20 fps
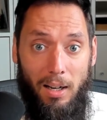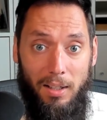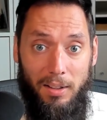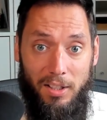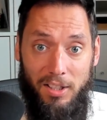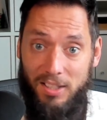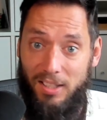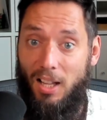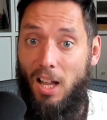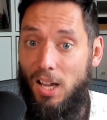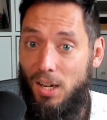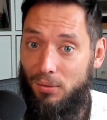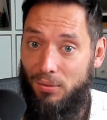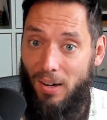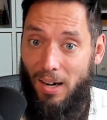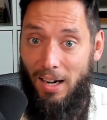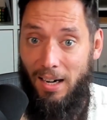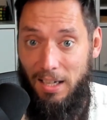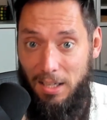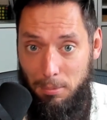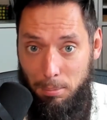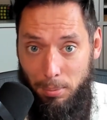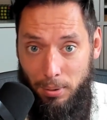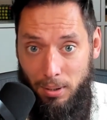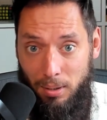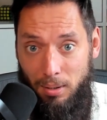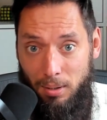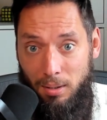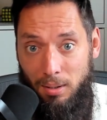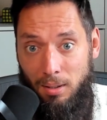There's a lot of hype
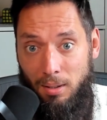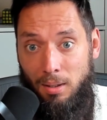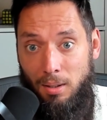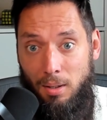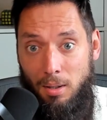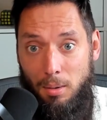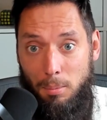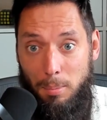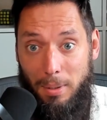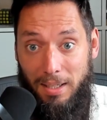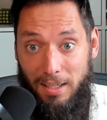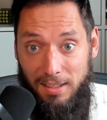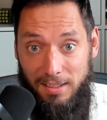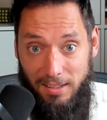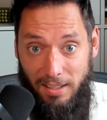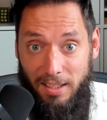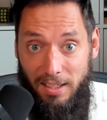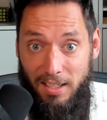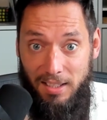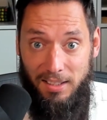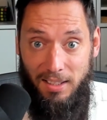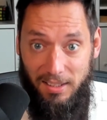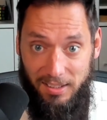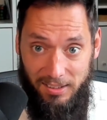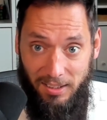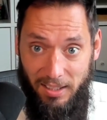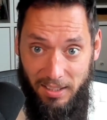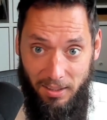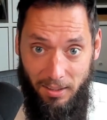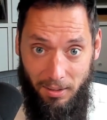because it is
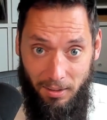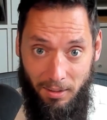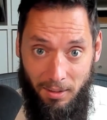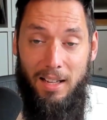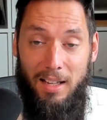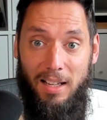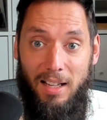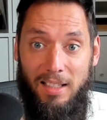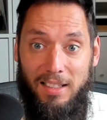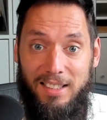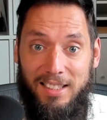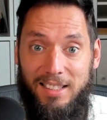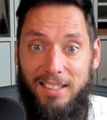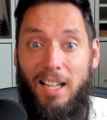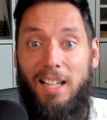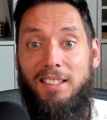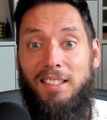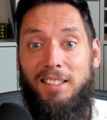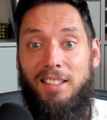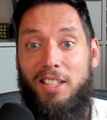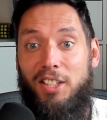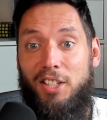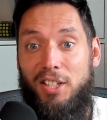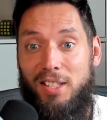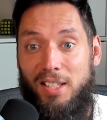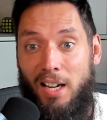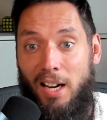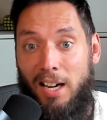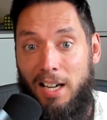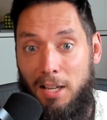exciting. It's not that
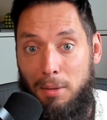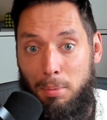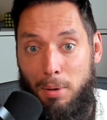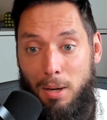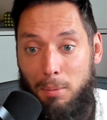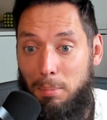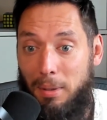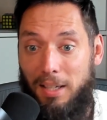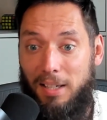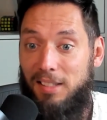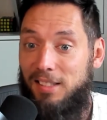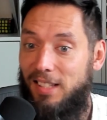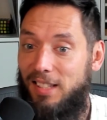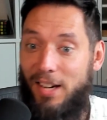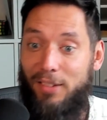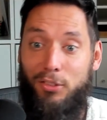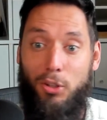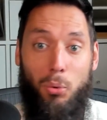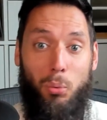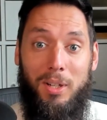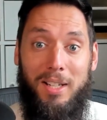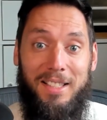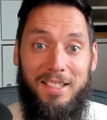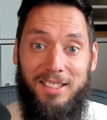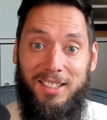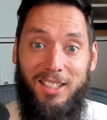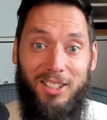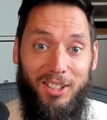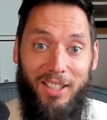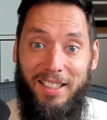there's hype because everyone
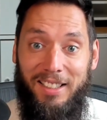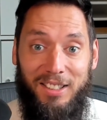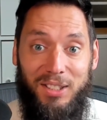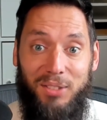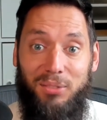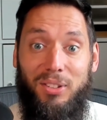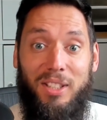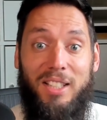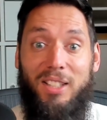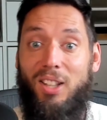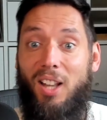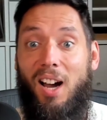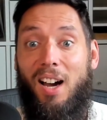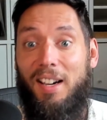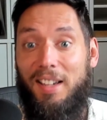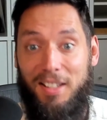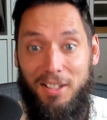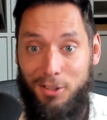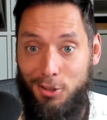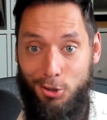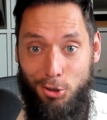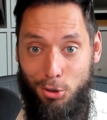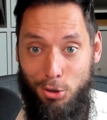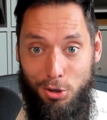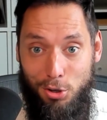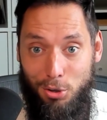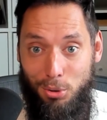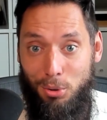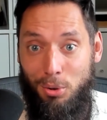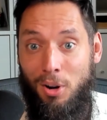is collectively lying to
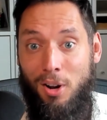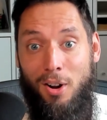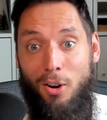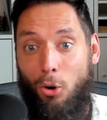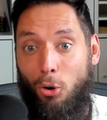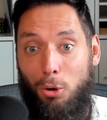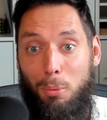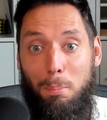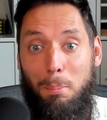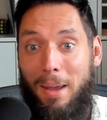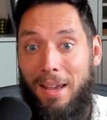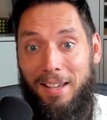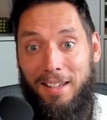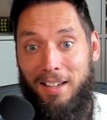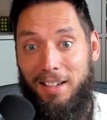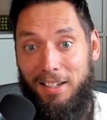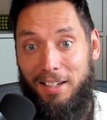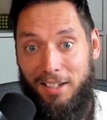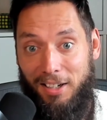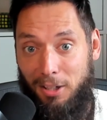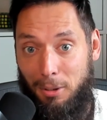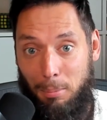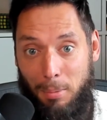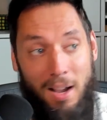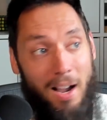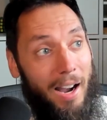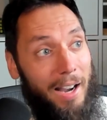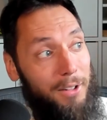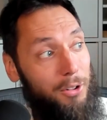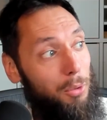you or making it up.
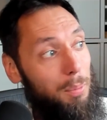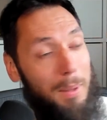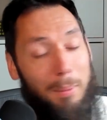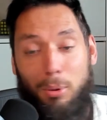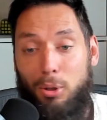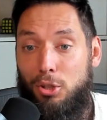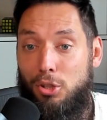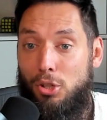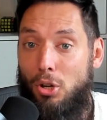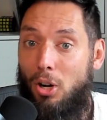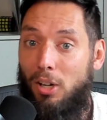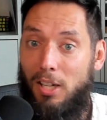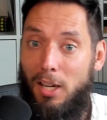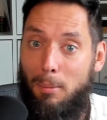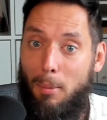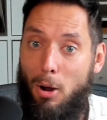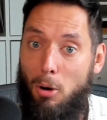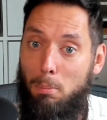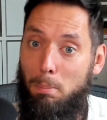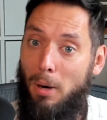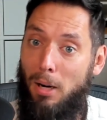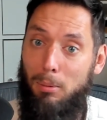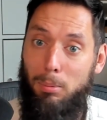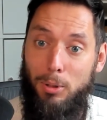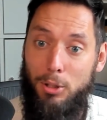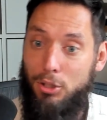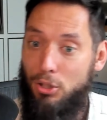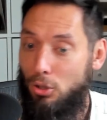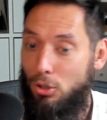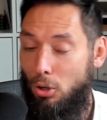I know people are talking about
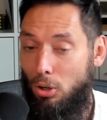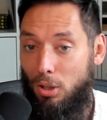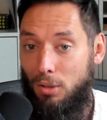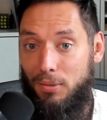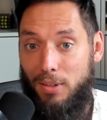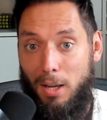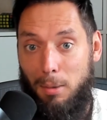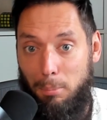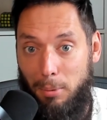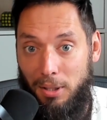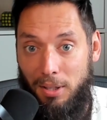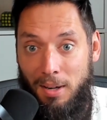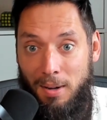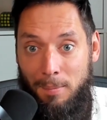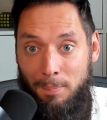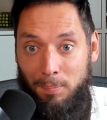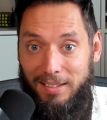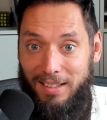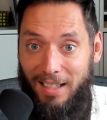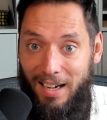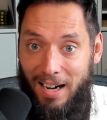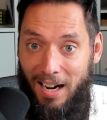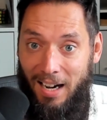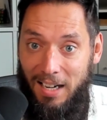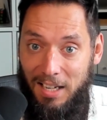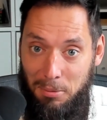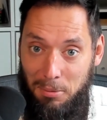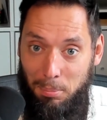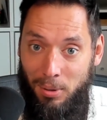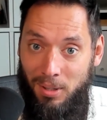bubbles and all of that, but the
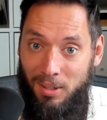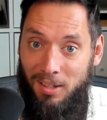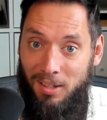hype